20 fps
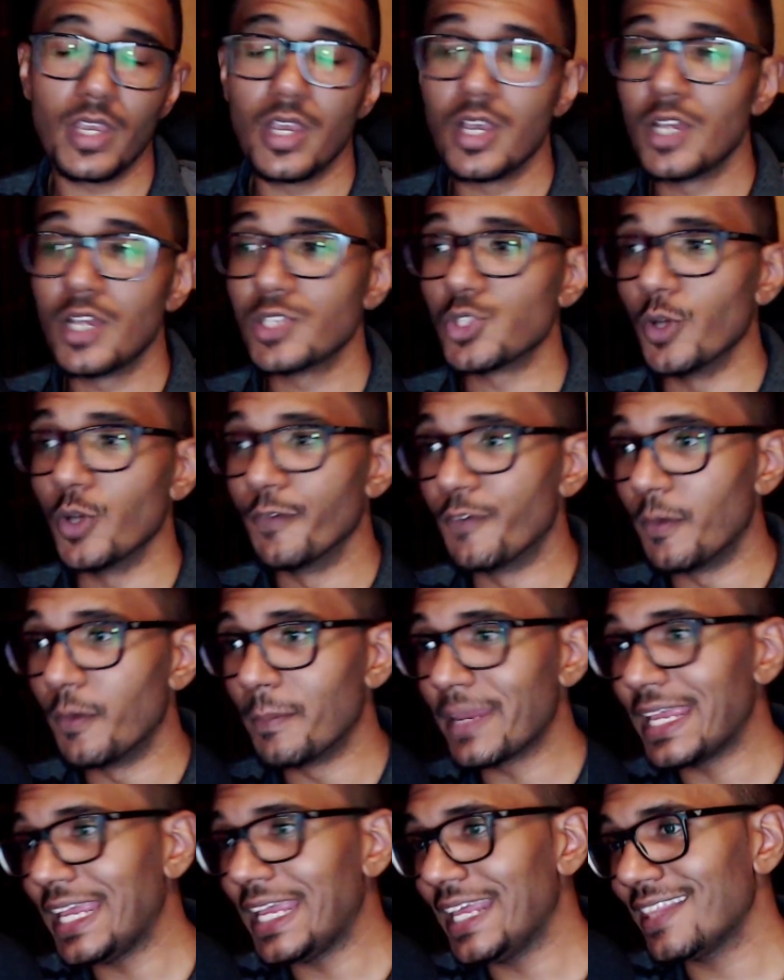so for
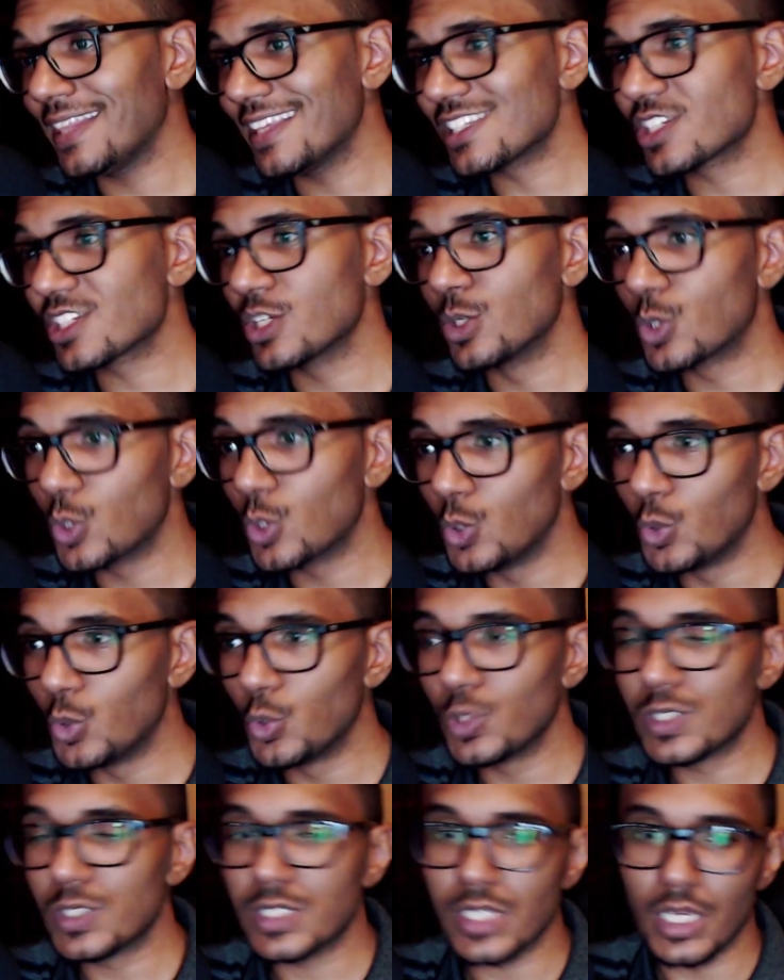me this
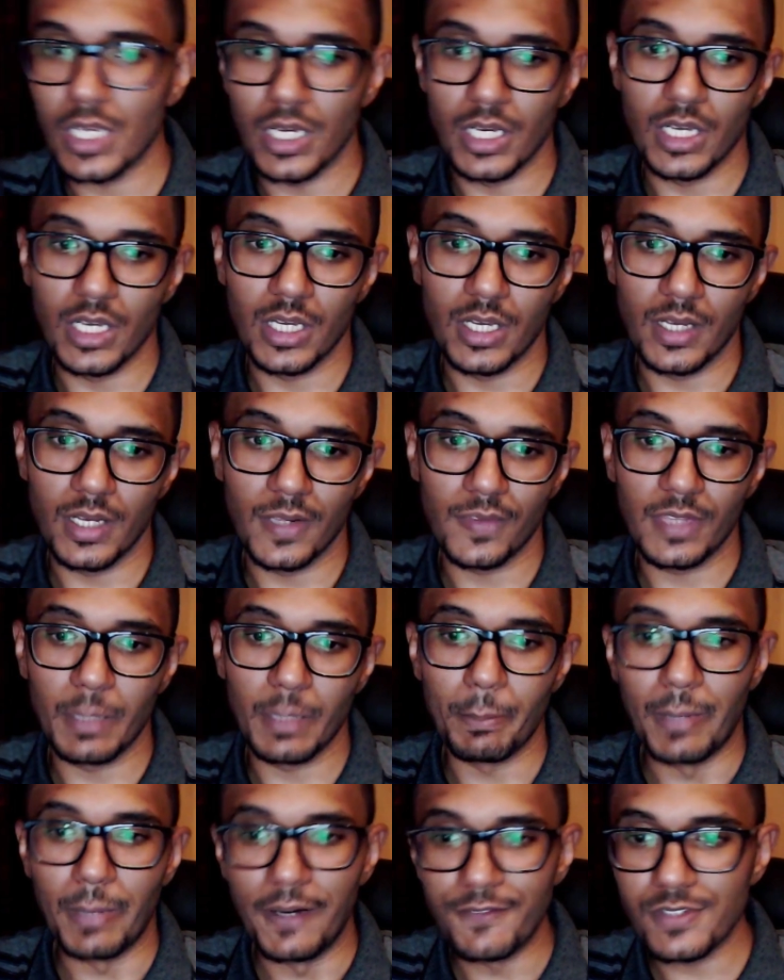concludes uh, the
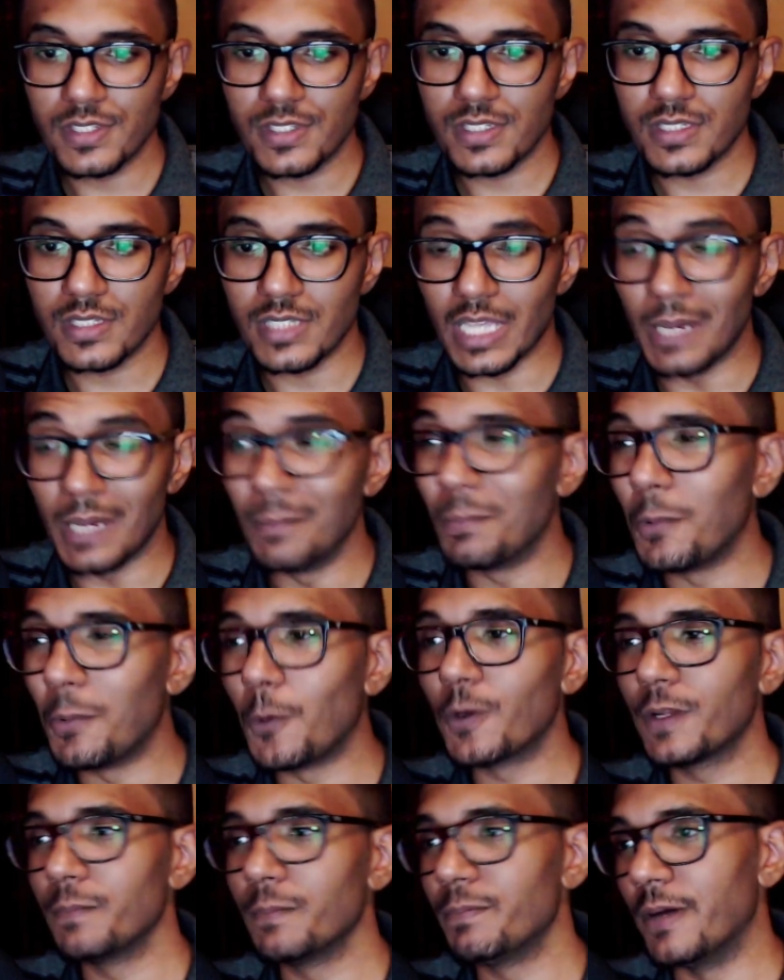buffs the
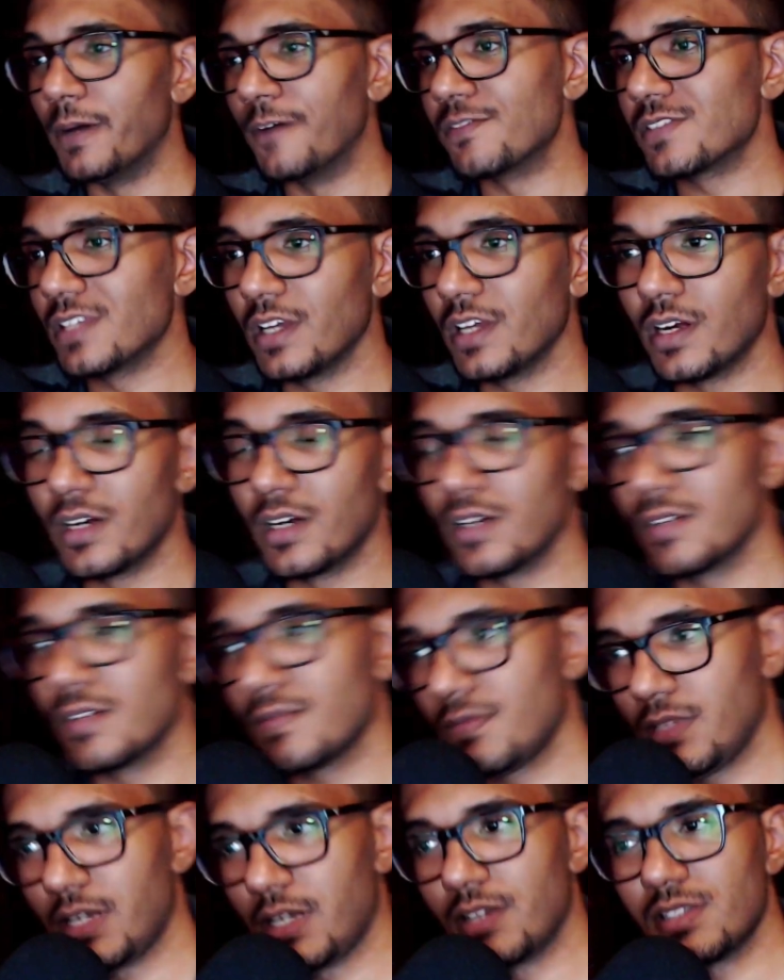important buffs there are
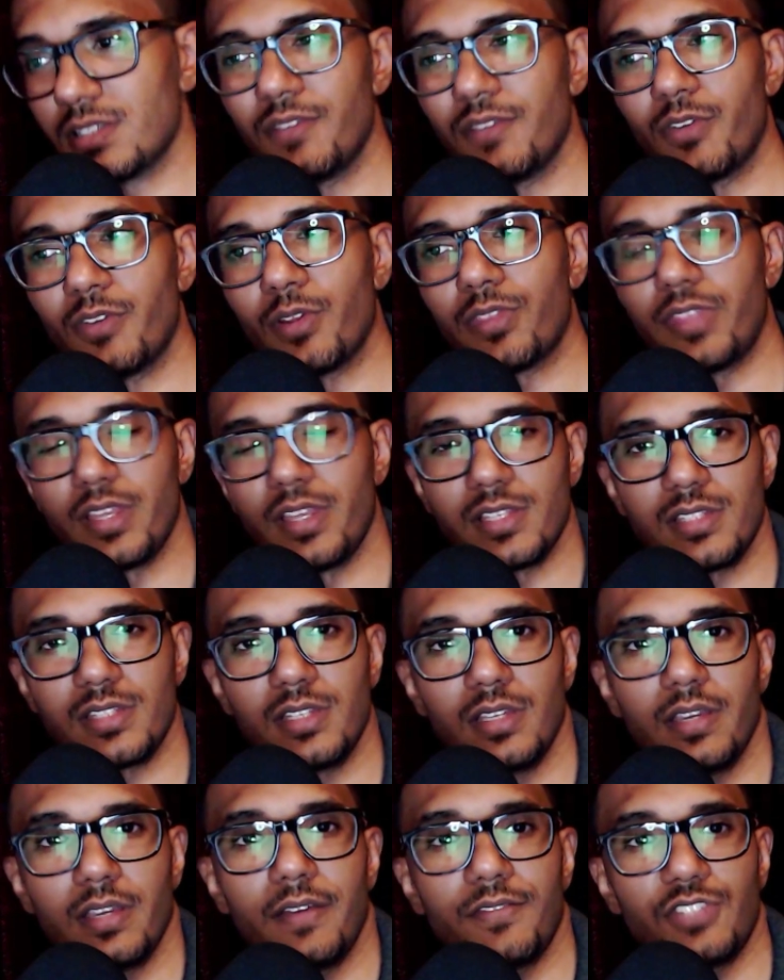there are several things
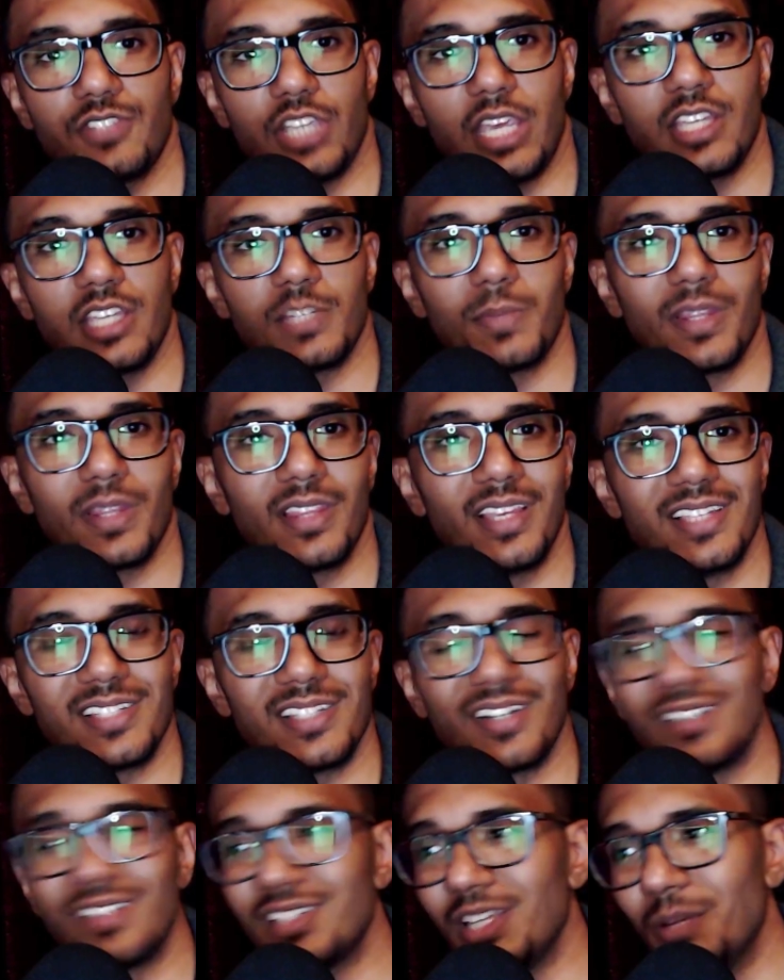they have changed but these
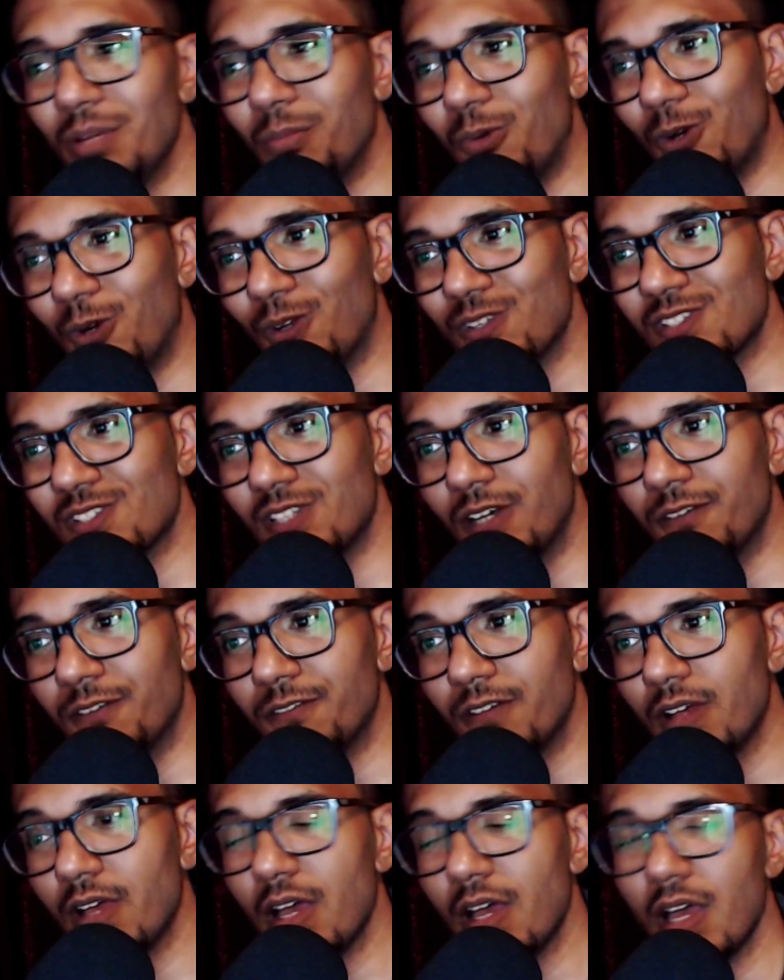are the important stuff
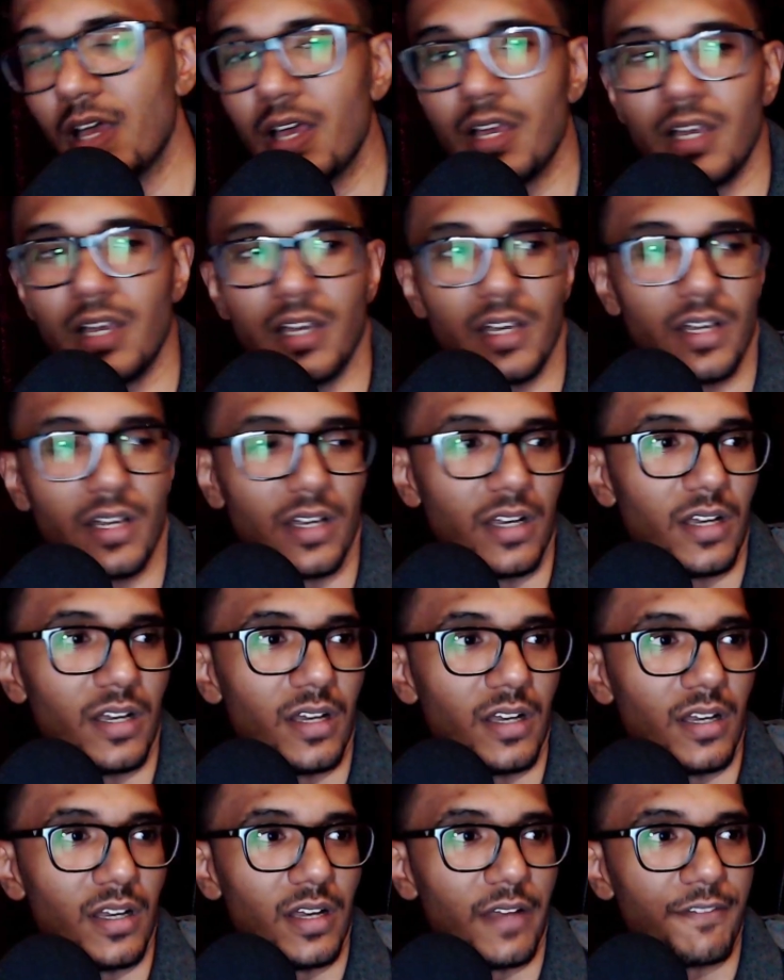
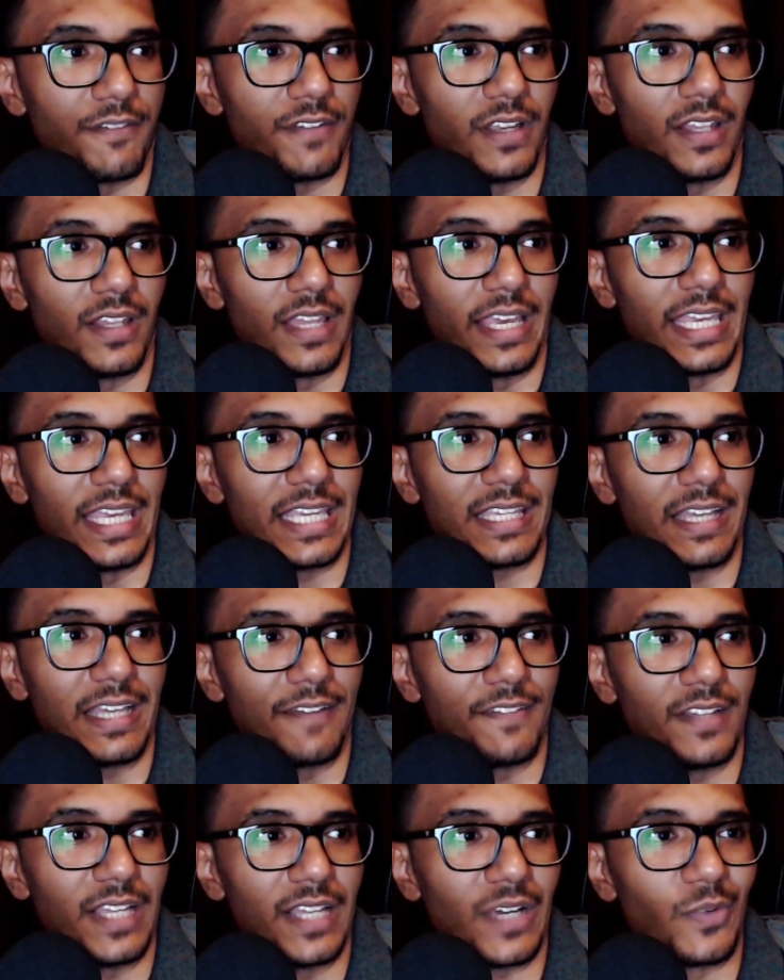uh, I feel like I
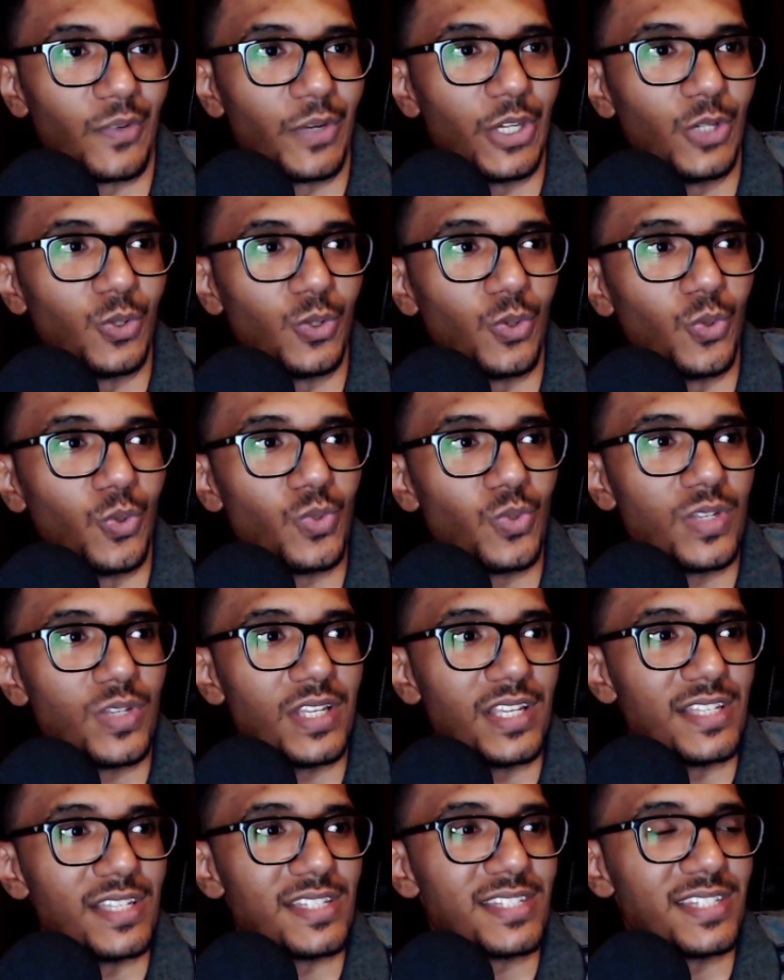feel like Ryu
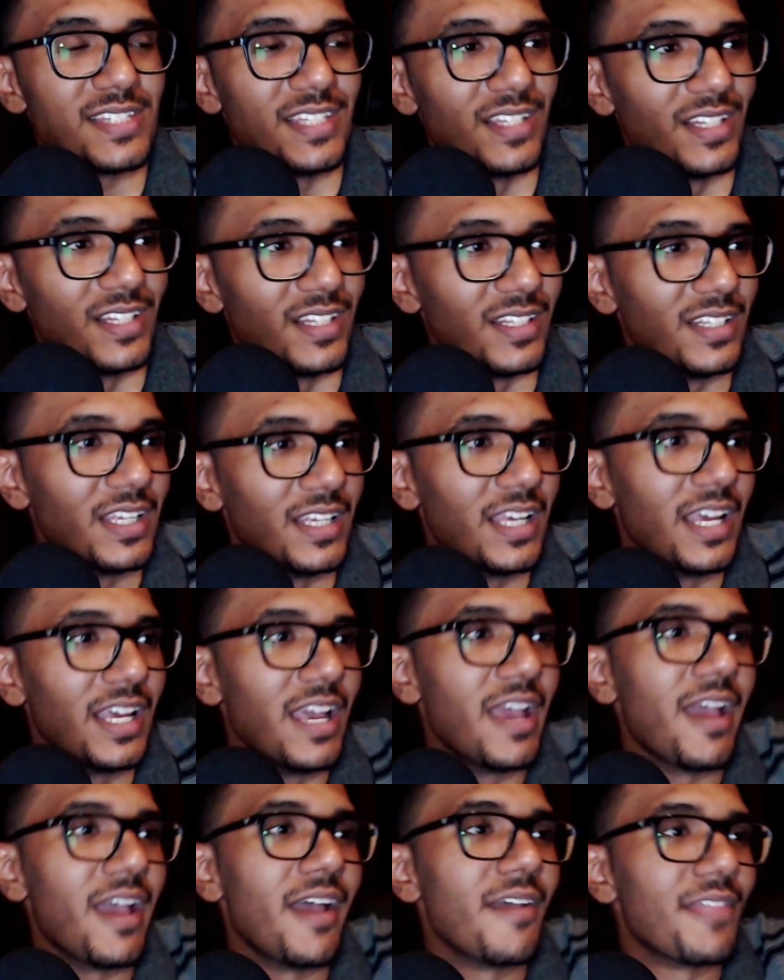is still
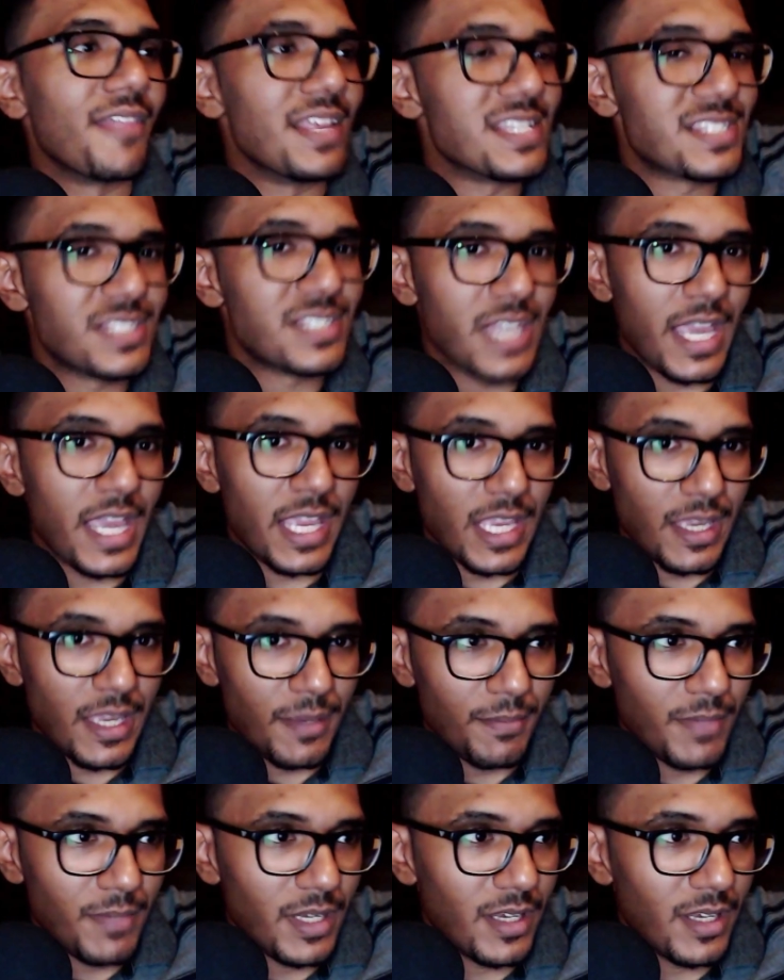the same